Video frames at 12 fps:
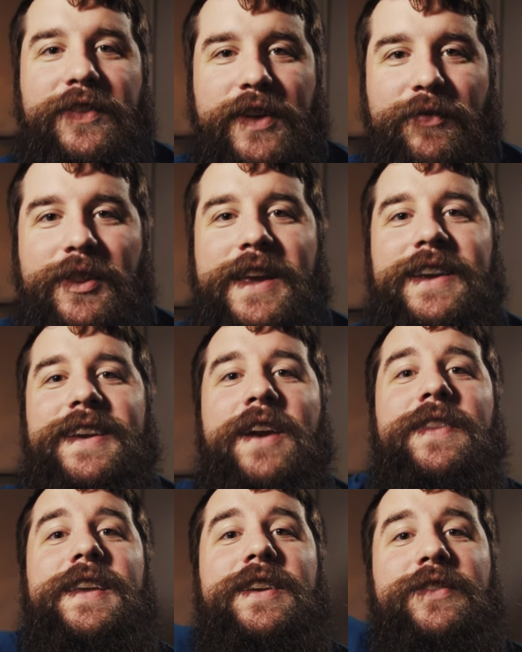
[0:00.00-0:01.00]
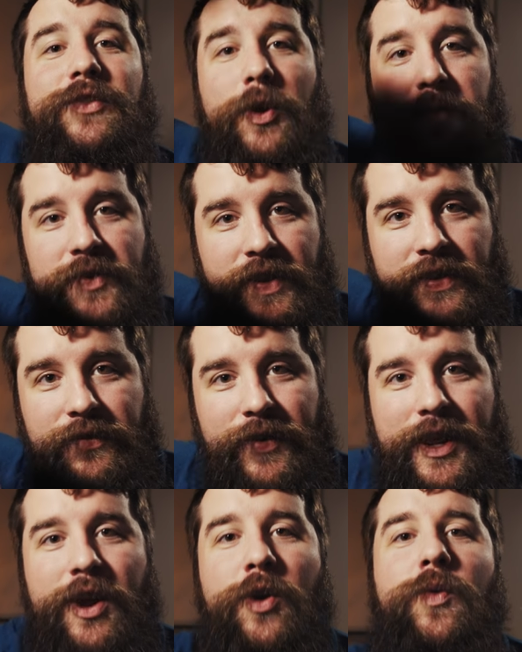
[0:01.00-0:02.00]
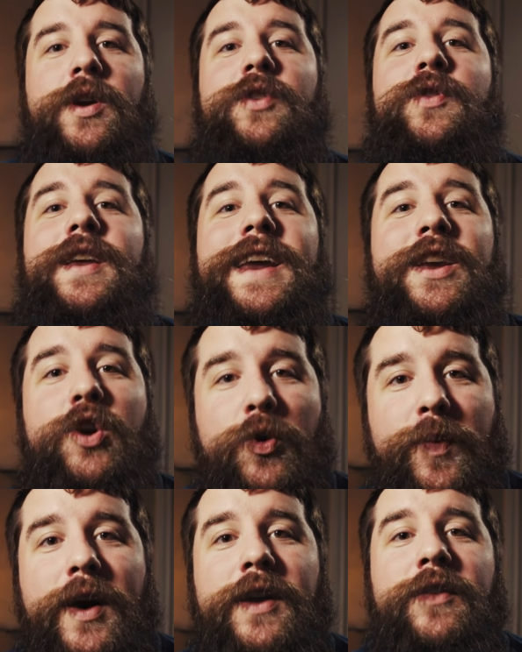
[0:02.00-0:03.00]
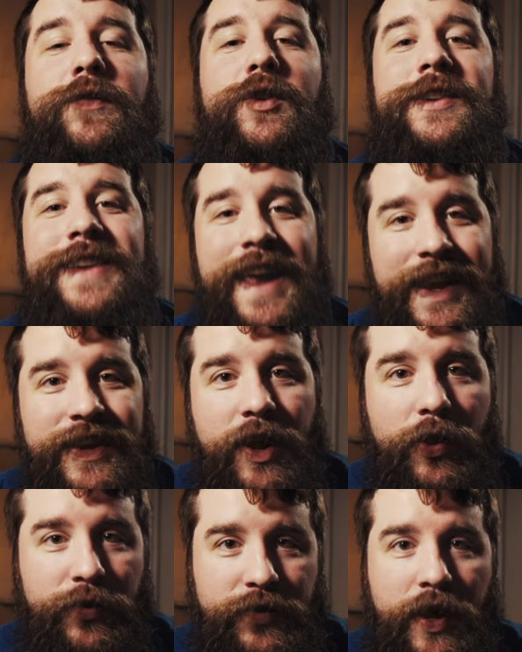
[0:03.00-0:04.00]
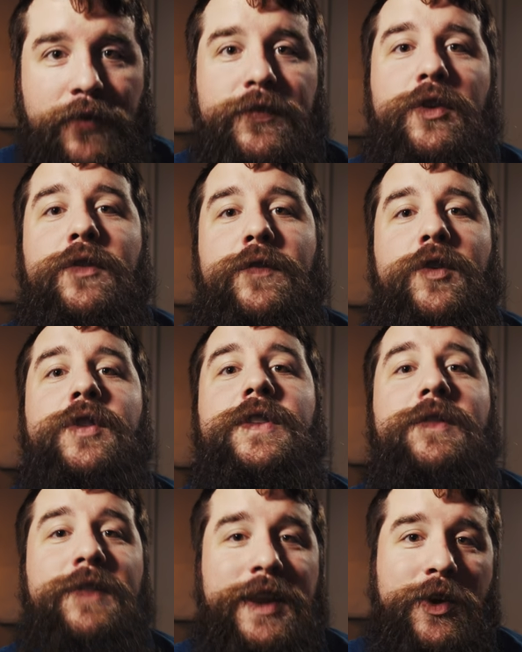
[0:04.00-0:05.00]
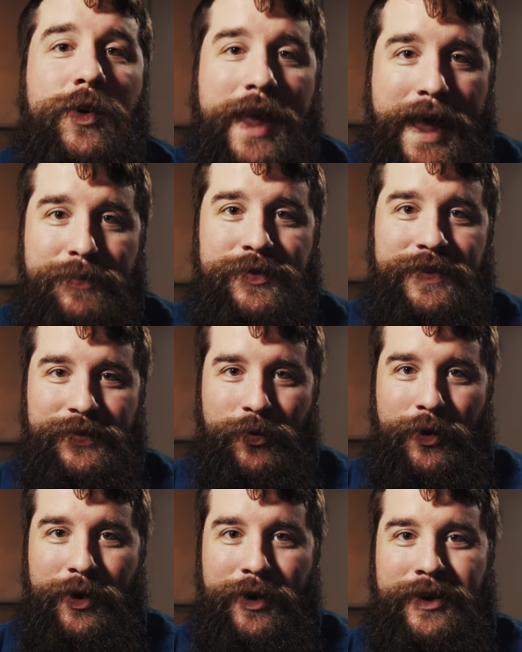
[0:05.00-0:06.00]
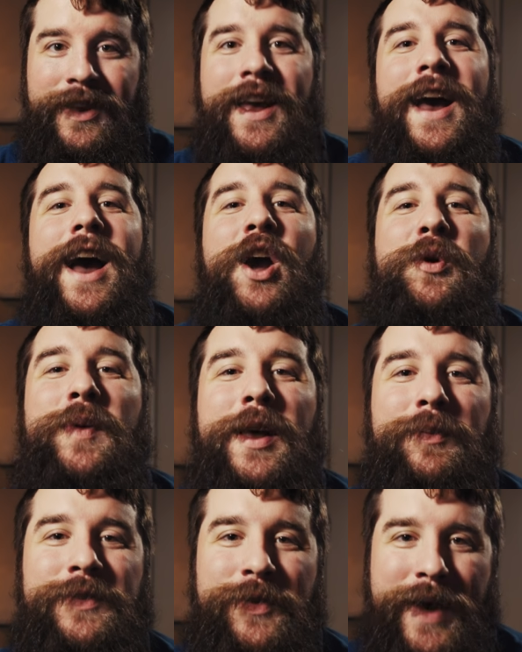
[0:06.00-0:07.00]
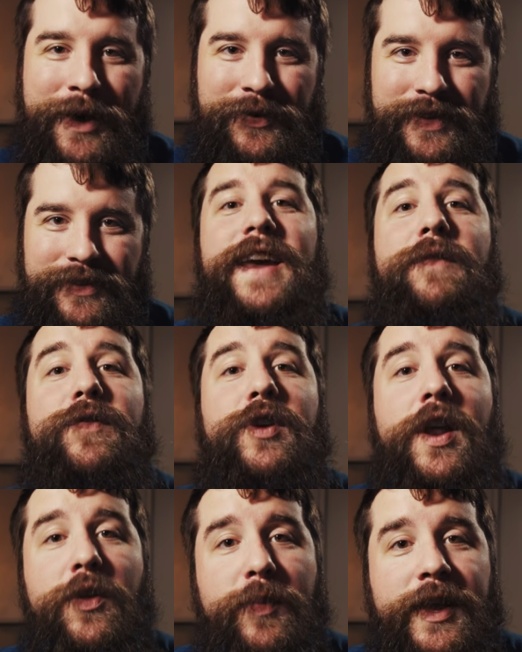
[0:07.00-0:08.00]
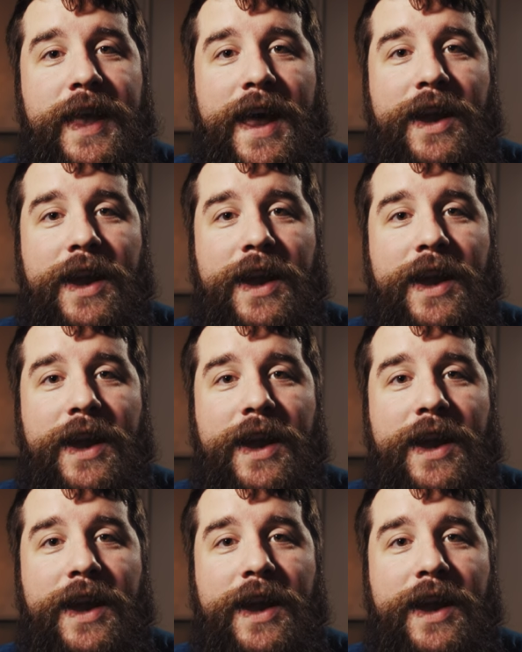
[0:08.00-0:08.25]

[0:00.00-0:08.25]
I also have a link down in the description of this video where you can get a coupon for $10 off your first video captions order. I hope it helps you out. Time for another big